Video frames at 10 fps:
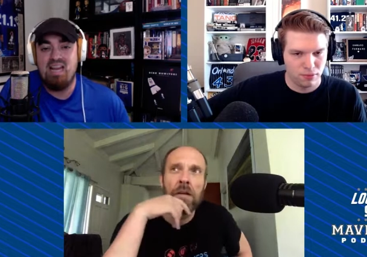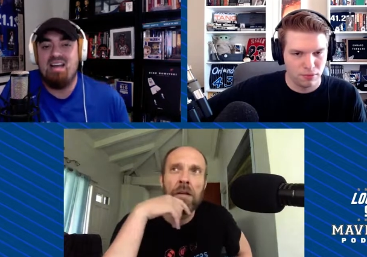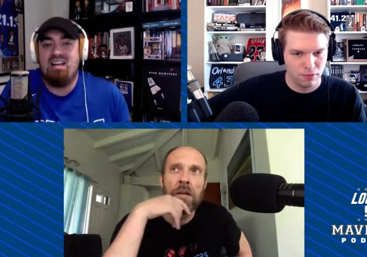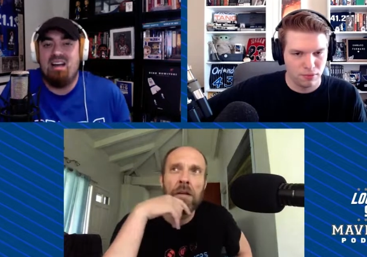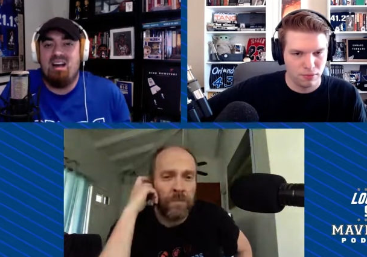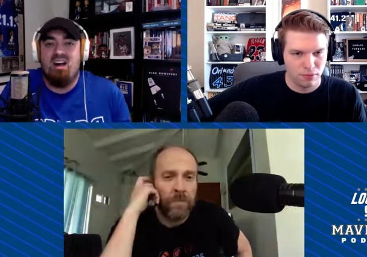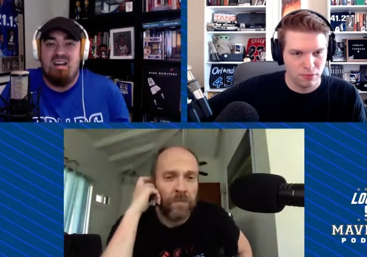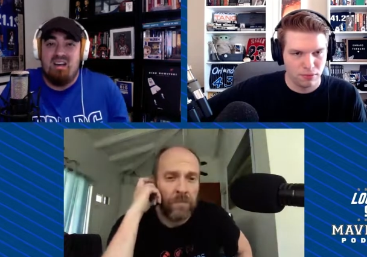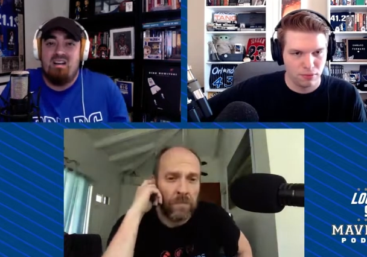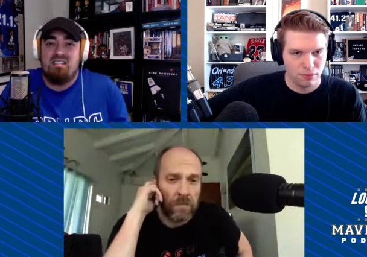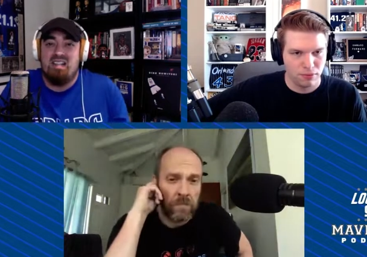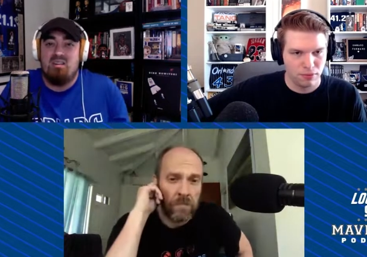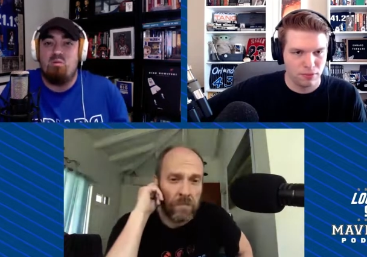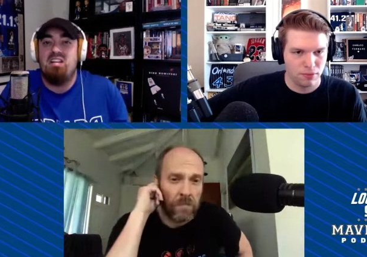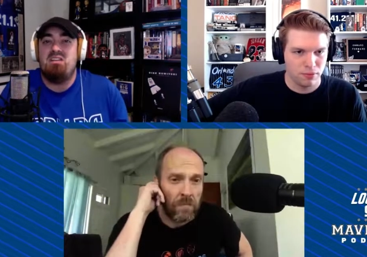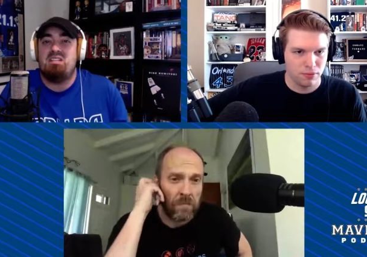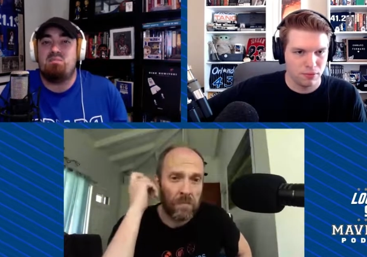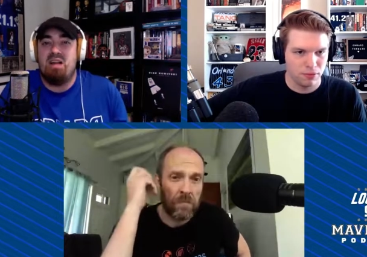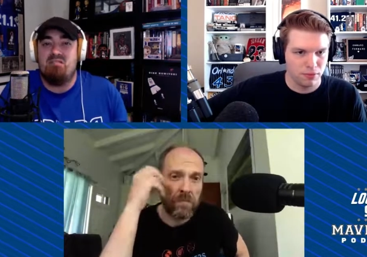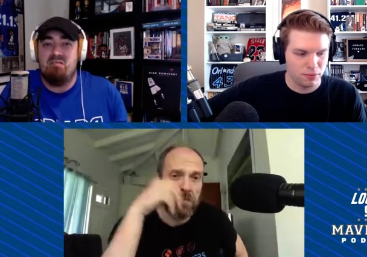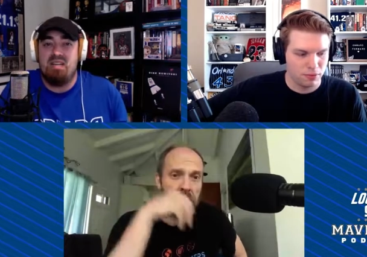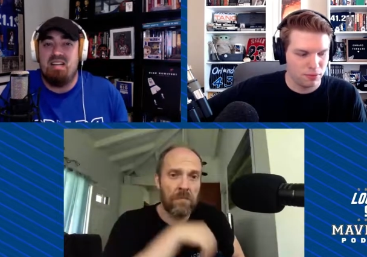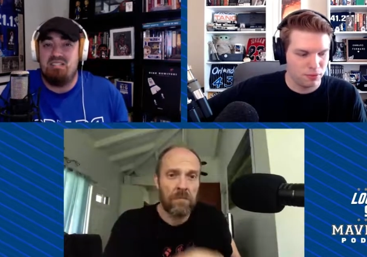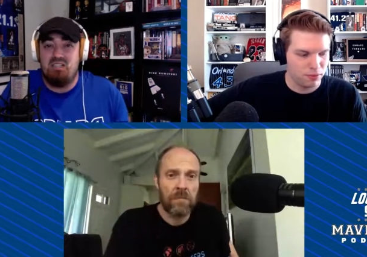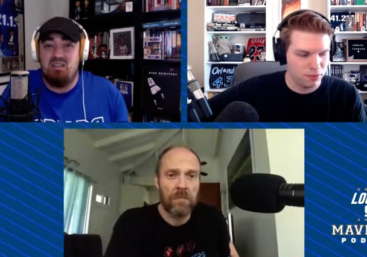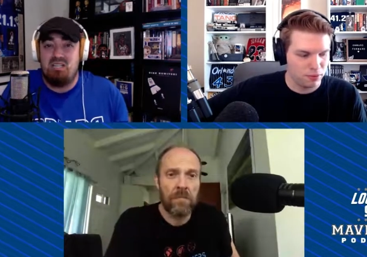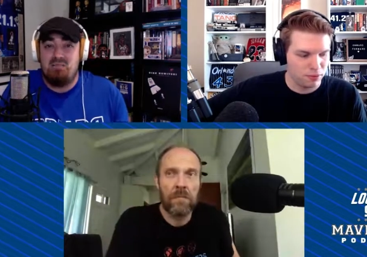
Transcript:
Speaker 1: And and honestly, like, what do you expect from Dallas? Do you